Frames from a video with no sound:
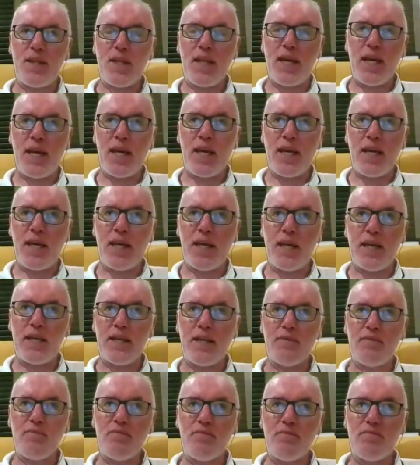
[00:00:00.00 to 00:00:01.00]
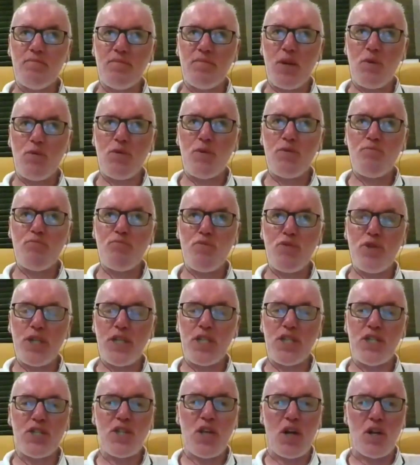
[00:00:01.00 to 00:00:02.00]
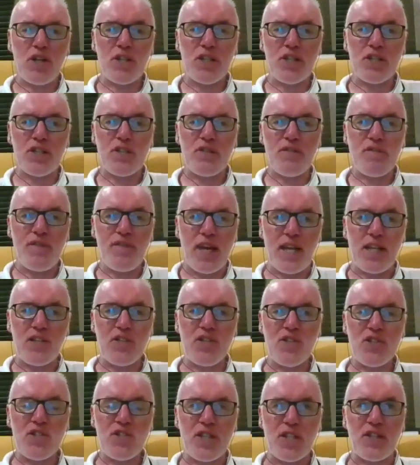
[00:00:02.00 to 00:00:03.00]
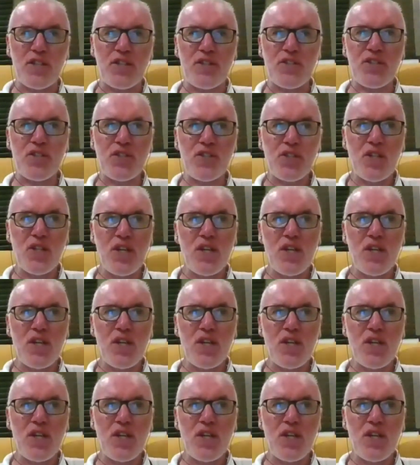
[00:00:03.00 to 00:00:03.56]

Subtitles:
They were pretty solid in defence, and